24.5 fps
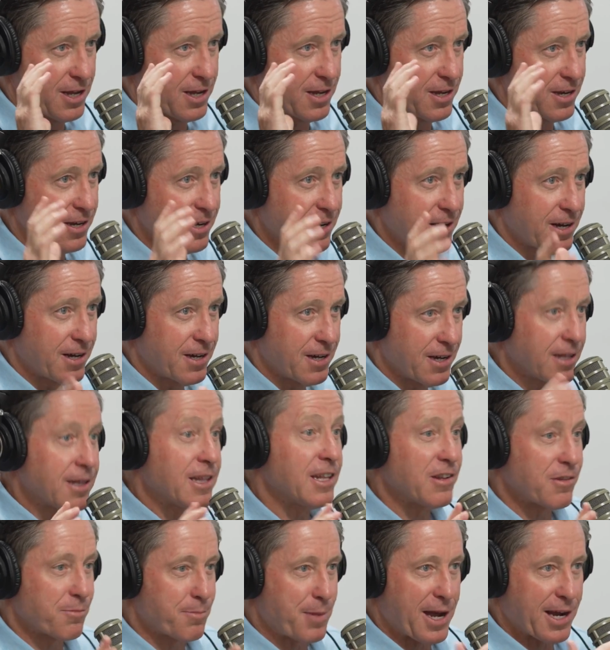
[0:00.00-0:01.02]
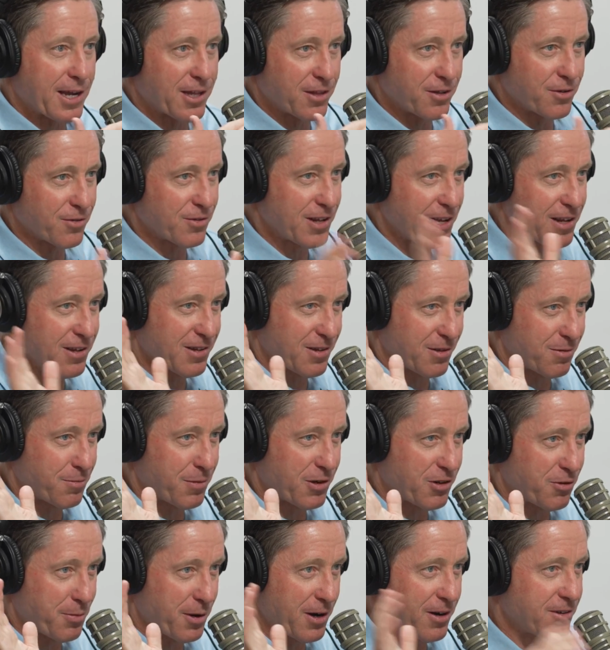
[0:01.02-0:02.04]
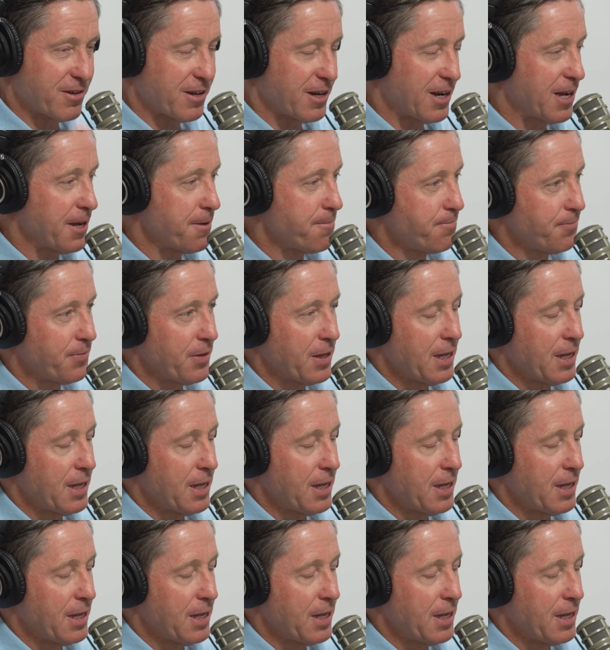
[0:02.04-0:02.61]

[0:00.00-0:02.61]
And at least back in those days, it's much better today.